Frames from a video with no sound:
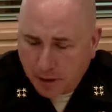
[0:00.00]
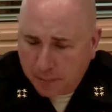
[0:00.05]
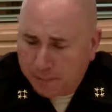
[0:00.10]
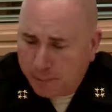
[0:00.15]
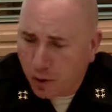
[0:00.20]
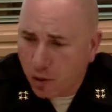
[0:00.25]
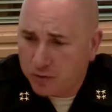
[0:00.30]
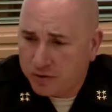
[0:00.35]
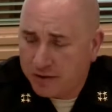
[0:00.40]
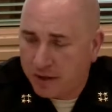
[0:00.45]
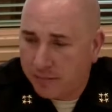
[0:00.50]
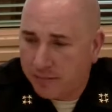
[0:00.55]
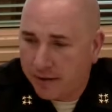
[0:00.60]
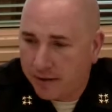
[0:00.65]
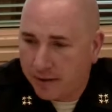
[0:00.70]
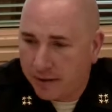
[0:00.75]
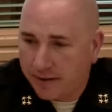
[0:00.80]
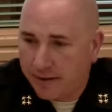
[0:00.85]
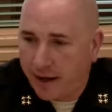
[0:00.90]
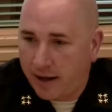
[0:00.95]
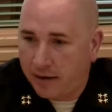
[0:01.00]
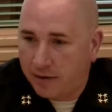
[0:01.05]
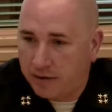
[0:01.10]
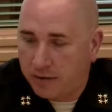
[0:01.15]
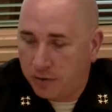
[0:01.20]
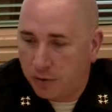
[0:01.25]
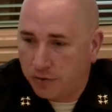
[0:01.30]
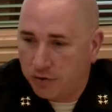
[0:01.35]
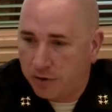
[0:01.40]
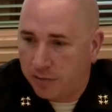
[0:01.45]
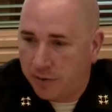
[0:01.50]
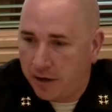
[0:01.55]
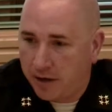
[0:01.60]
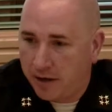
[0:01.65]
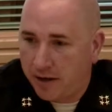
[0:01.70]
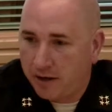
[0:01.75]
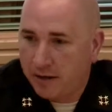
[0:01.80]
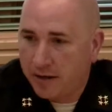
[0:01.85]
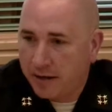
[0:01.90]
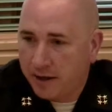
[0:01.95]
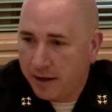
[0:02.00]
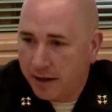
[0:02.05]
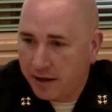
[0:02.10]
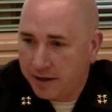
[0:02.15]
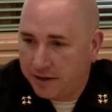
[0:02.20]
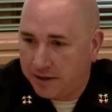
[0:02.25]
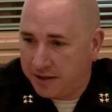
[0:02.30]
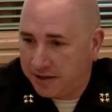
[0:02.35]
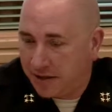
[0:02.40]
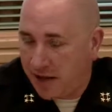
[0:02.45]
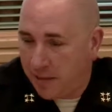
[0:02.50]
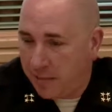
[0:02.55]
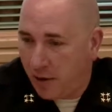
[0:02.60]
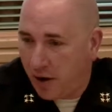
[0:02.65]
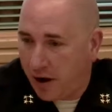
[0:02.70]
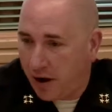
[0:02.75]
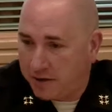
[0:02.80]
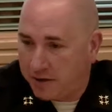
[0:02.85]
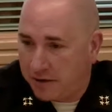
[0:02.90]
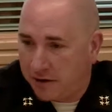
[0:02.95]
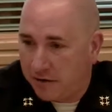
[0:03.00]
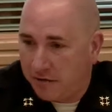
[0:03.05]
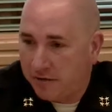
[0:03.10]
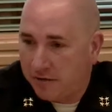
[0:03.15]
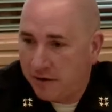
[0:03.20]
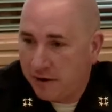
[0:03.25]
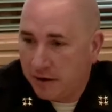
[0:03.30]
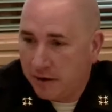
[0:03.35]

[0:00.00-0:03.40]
post something like that on social media, is to stay positive.